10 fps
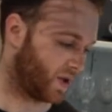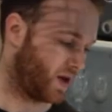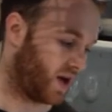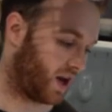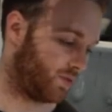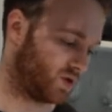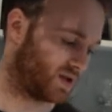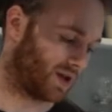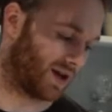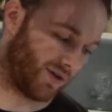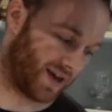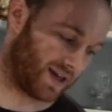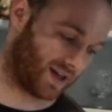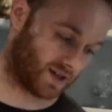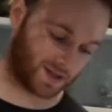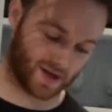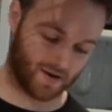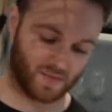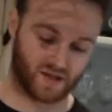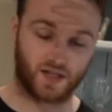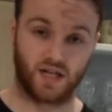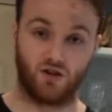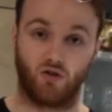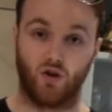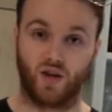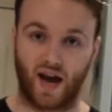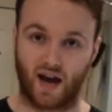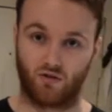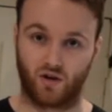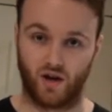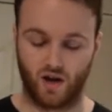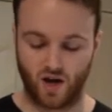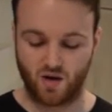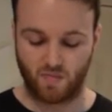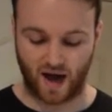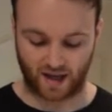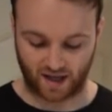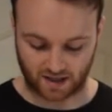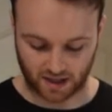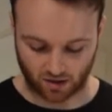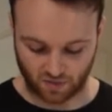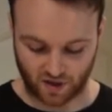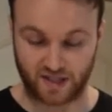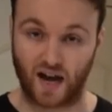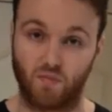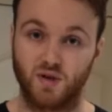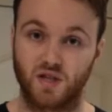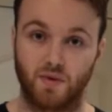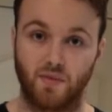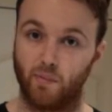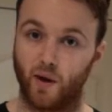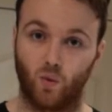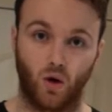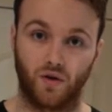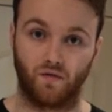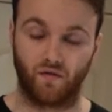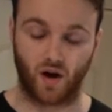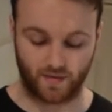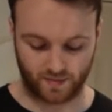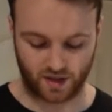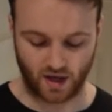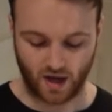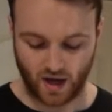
And I'm also going to add in some 0-calorie pancake syrup. This happens to be made by Walden Farms.